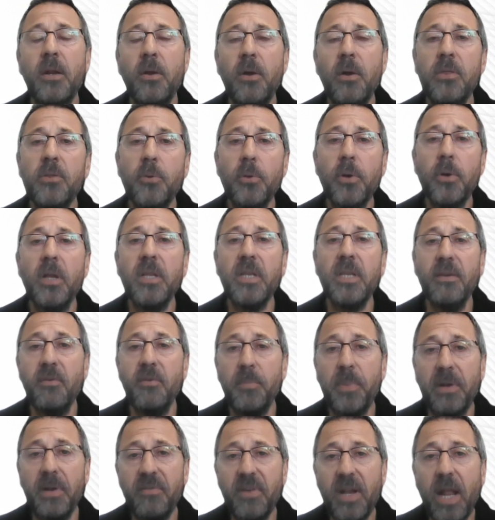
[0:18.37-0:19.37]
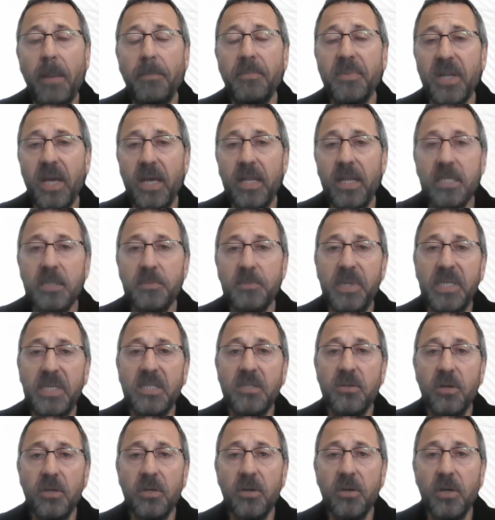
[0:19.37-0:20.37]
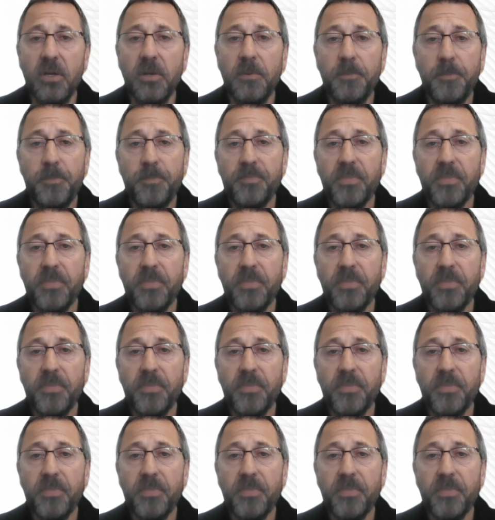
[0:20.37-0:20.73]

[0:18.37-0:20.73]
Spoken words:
and I thought I'd give a bit of an update as best I could.